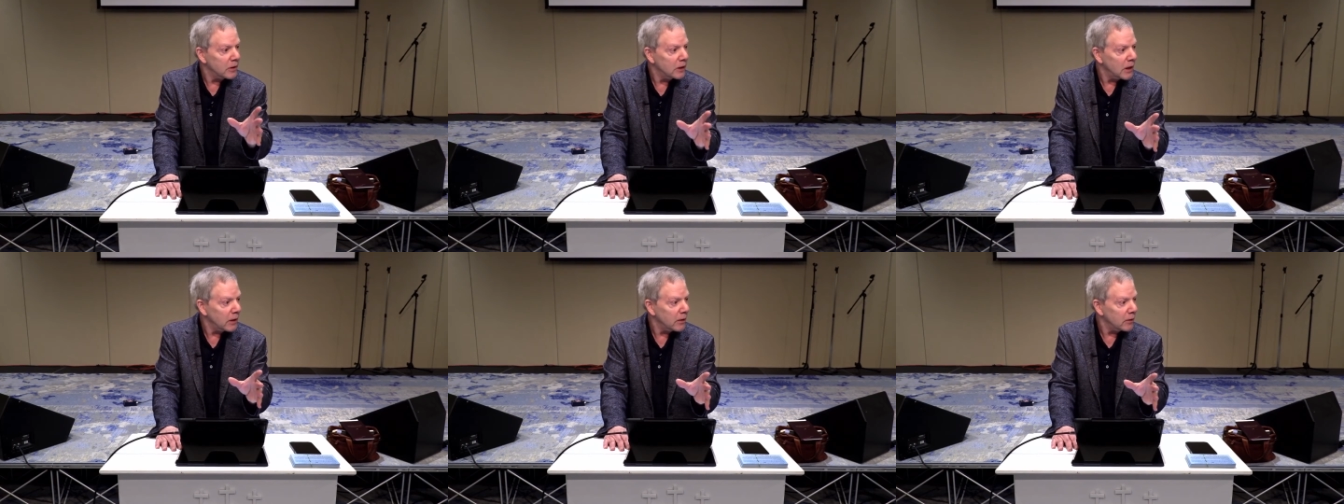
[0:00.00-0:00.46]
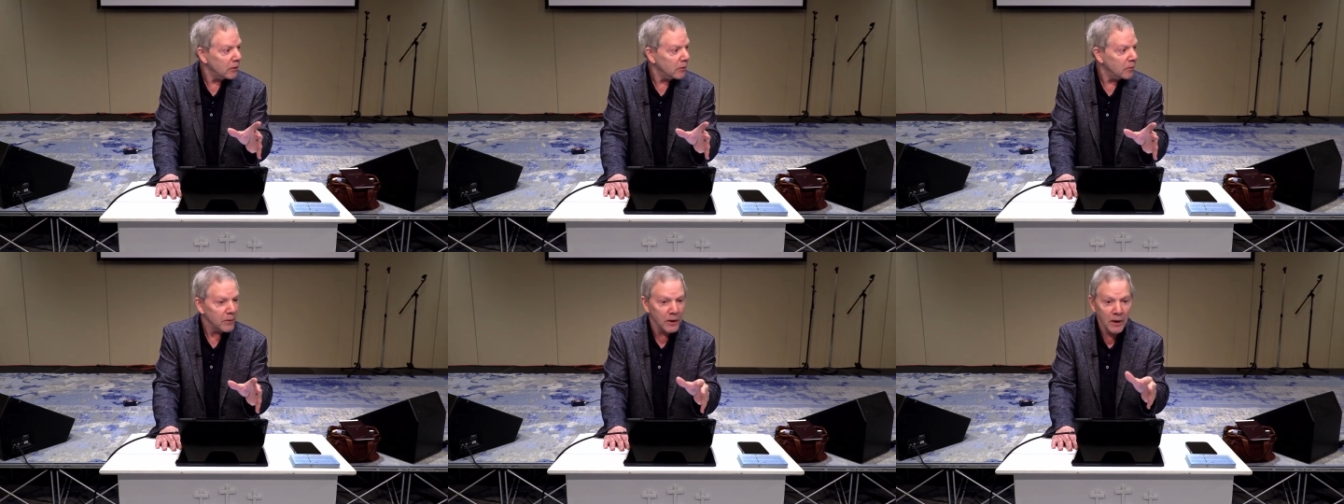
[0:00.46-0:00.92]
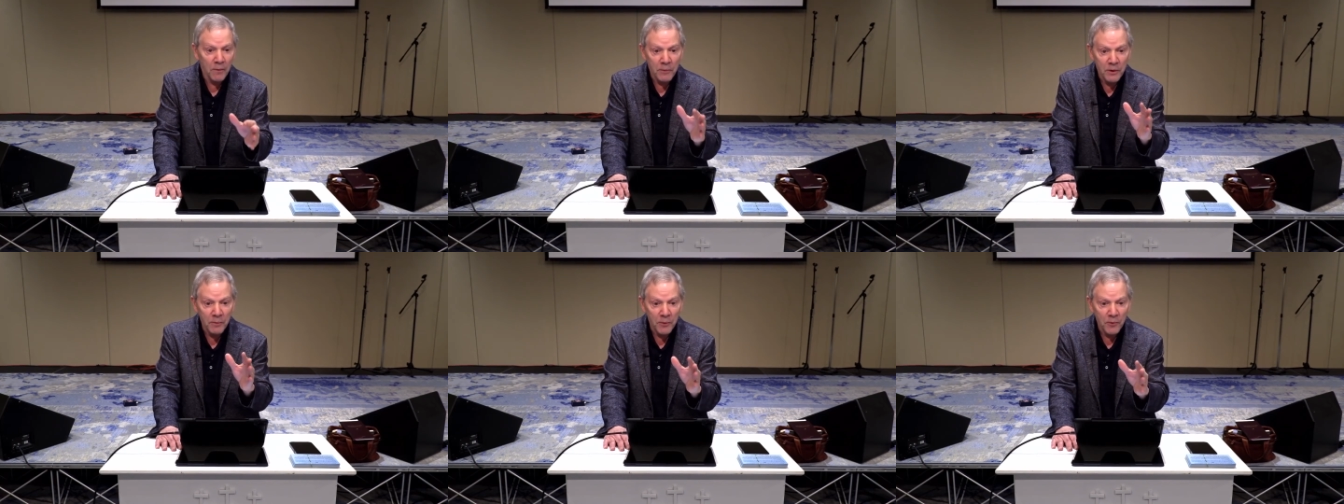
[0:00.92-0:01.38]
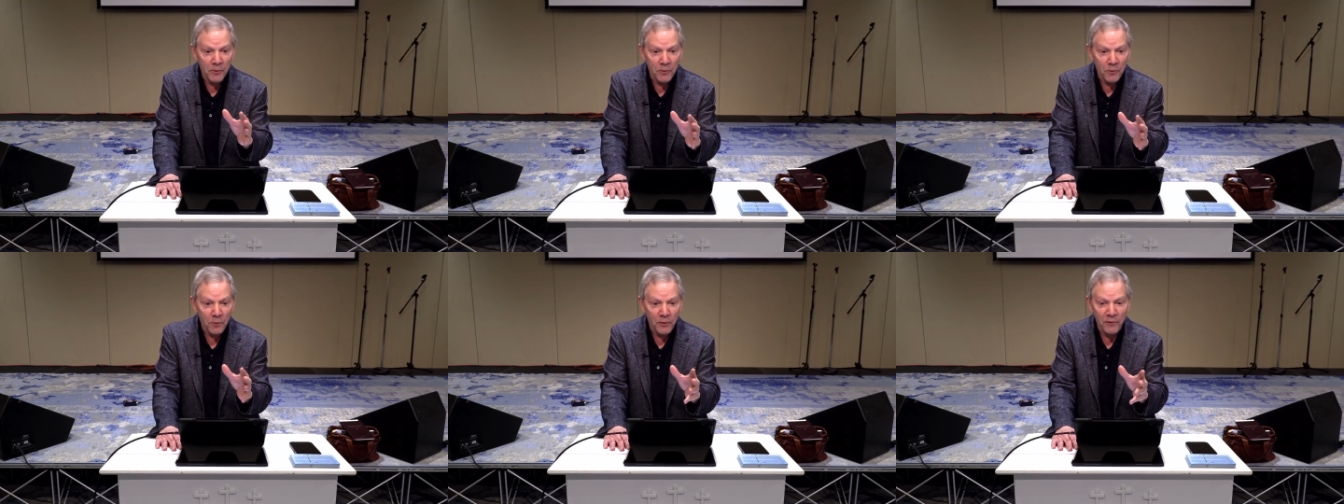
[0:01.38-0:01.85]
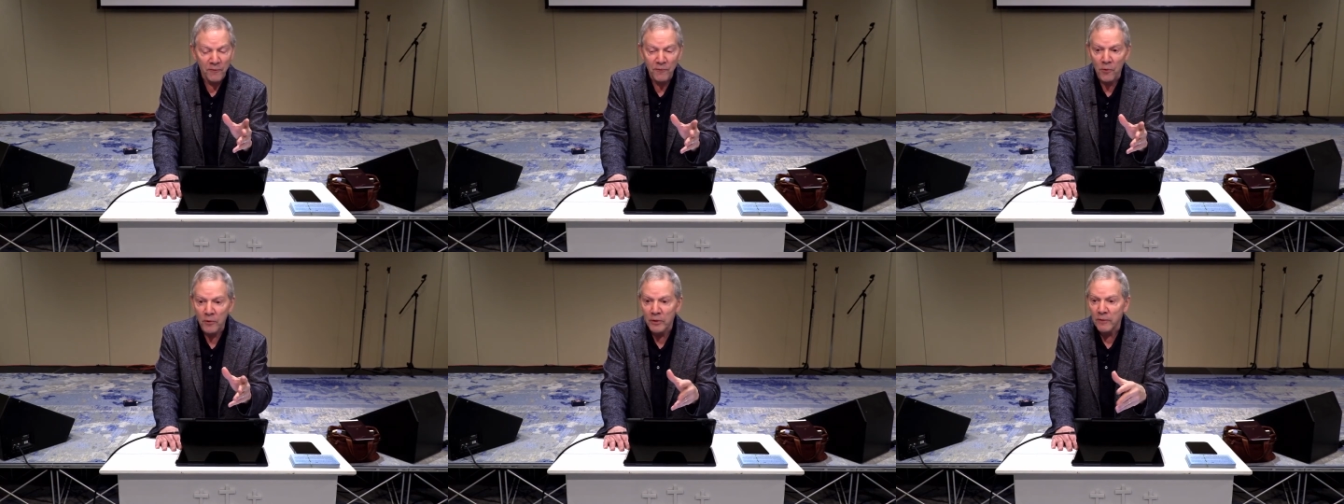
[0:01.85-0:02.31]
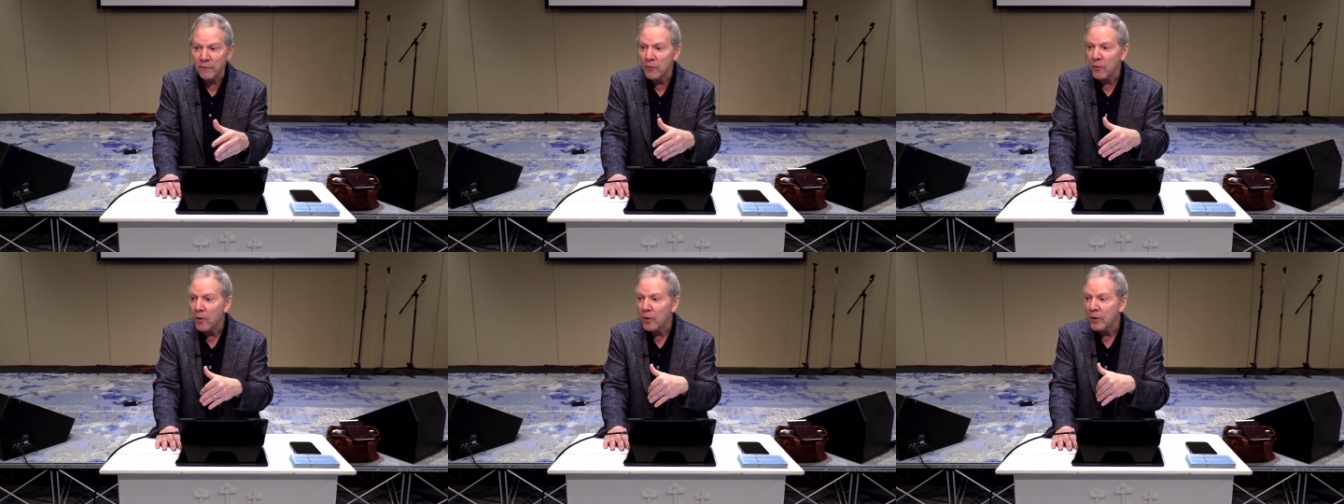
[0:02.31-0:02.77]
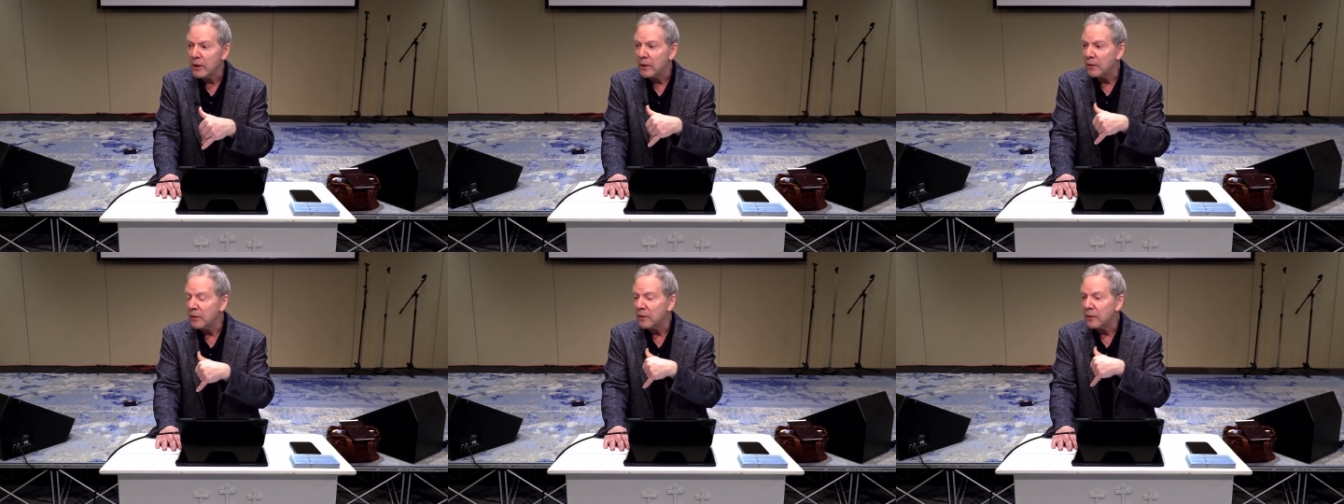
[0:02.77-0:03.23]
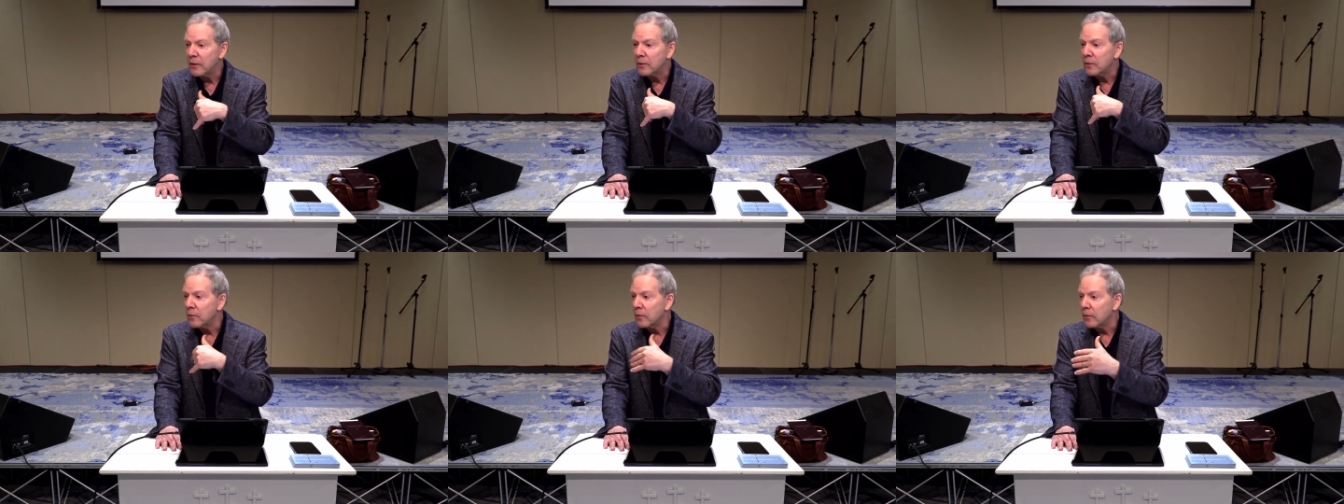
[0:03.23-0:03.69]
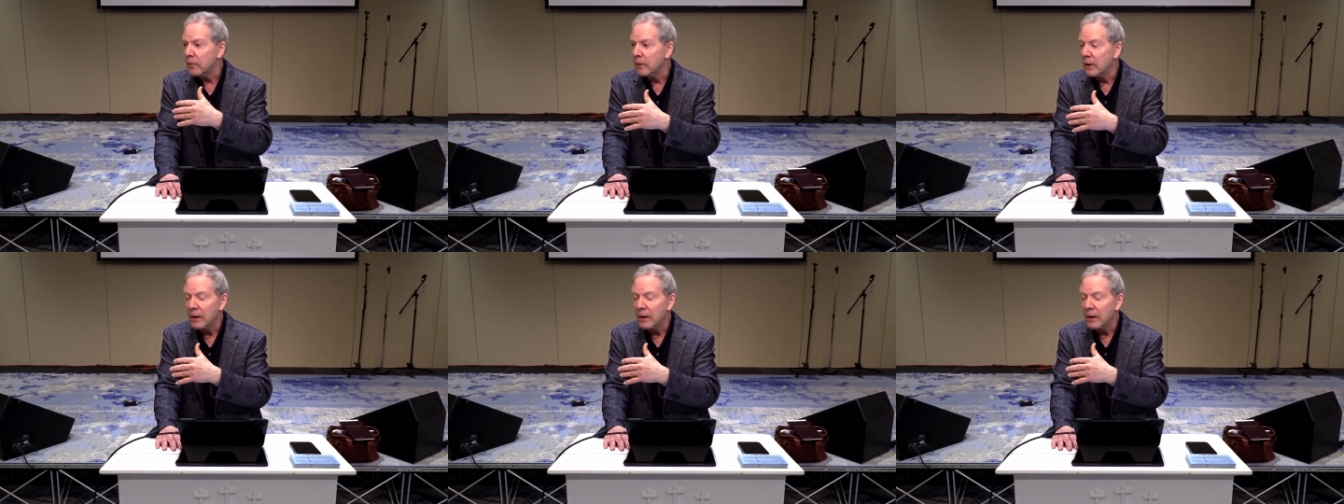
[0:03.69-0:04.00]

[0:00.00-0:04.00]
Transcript: secular becomes spiritual when the focus of your heart is the eternal.